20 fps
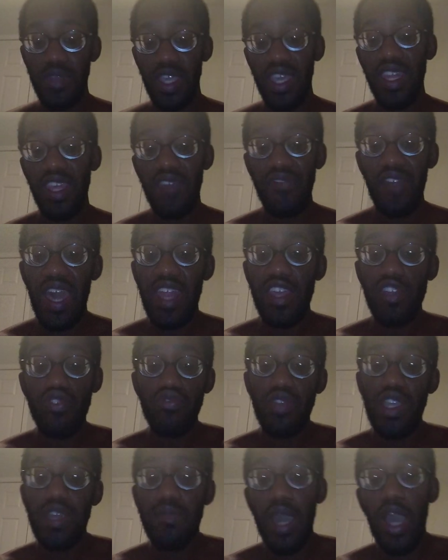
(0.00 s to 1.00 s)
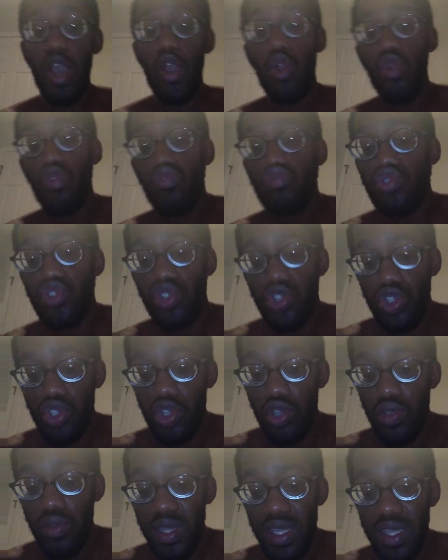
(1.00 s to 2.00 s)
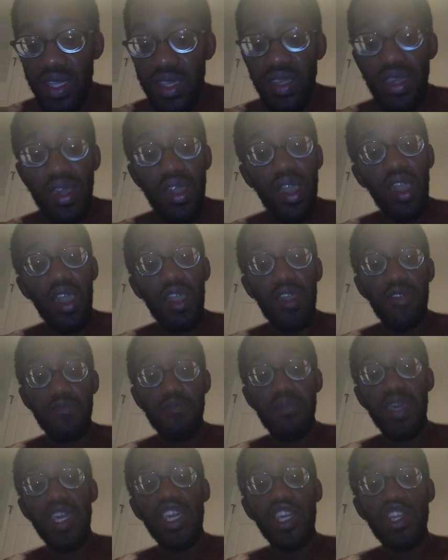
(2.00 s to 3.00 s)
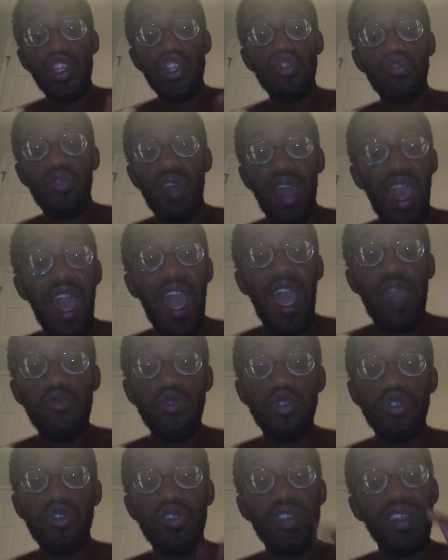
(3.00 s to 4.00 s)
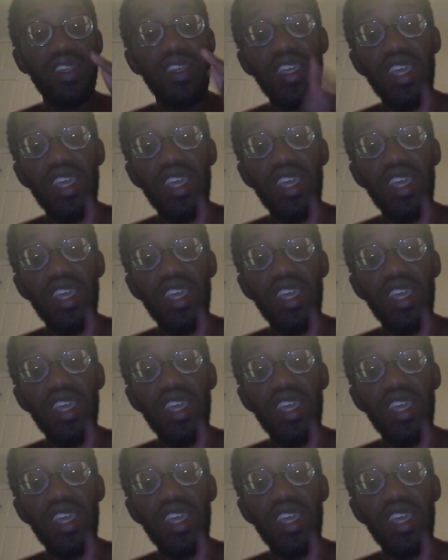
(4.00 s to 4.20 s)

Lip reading: and if I didn't create my own security of making sure I was good,